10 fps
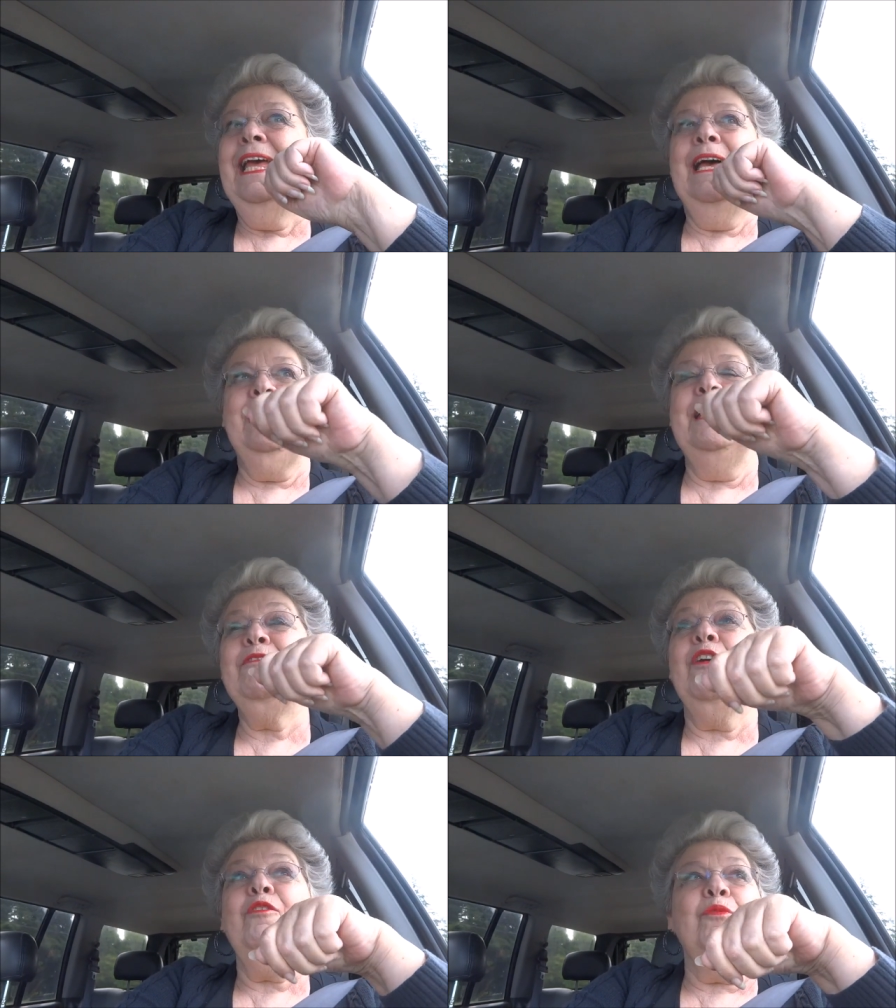And
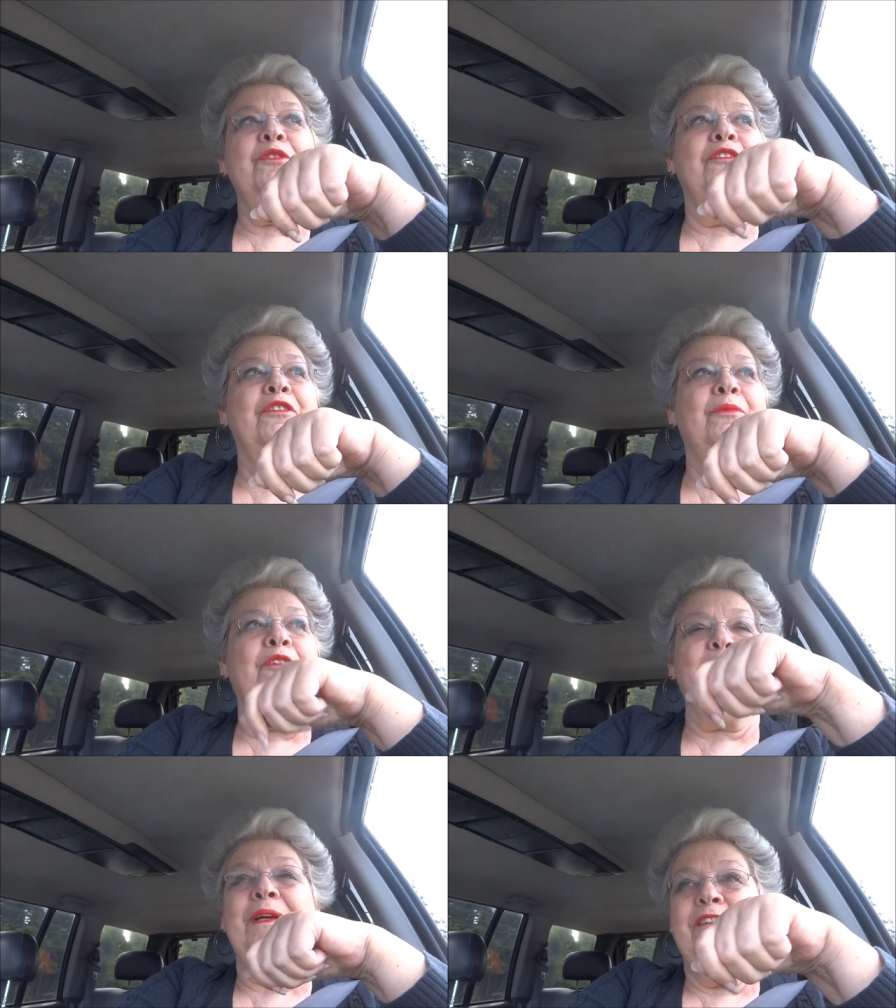even hot water to
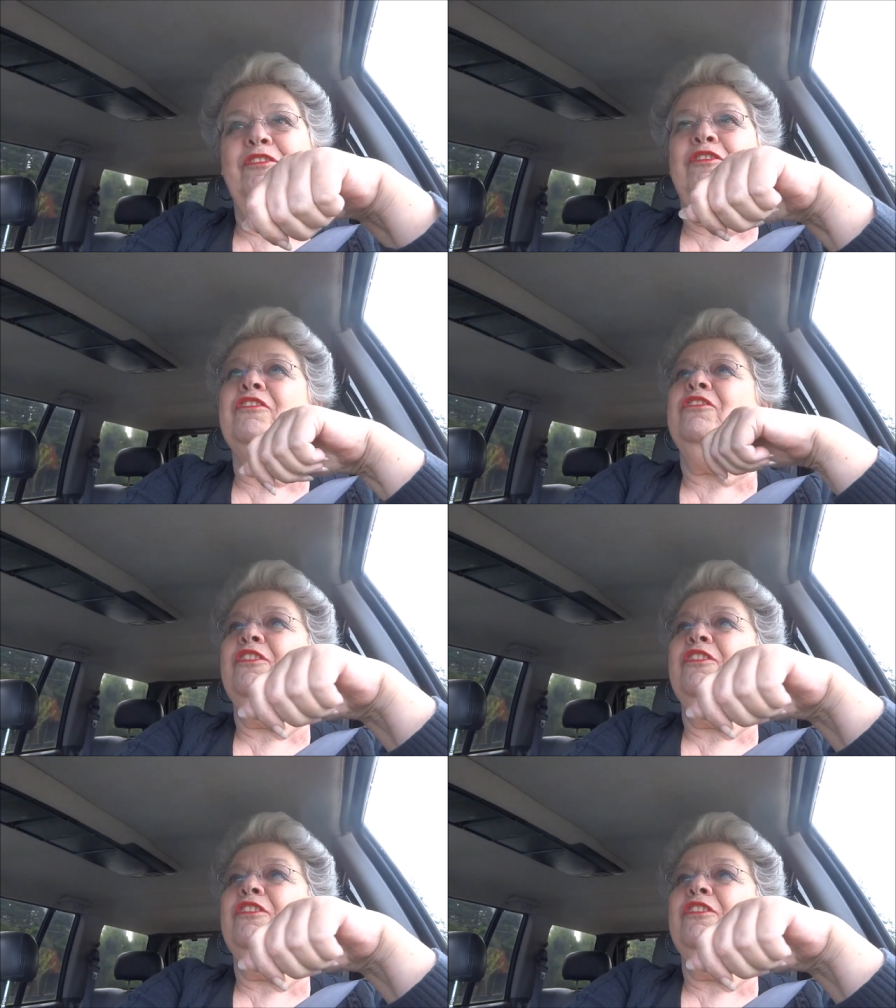wash my dishes,